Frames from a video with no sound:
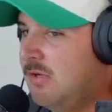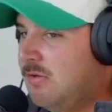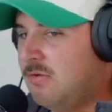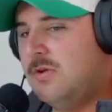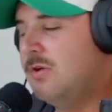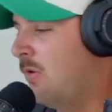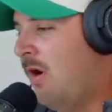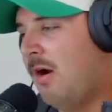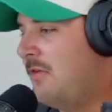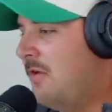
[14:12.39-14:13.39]
dude, you
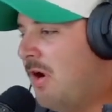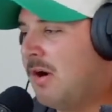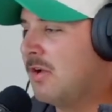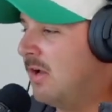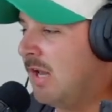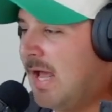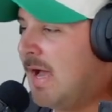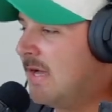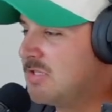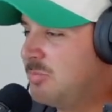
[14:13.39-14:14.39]
are not going to
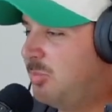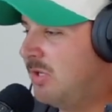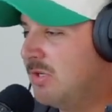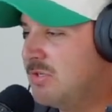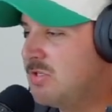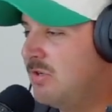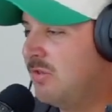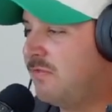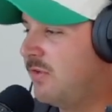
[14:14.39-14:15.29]
last because you're the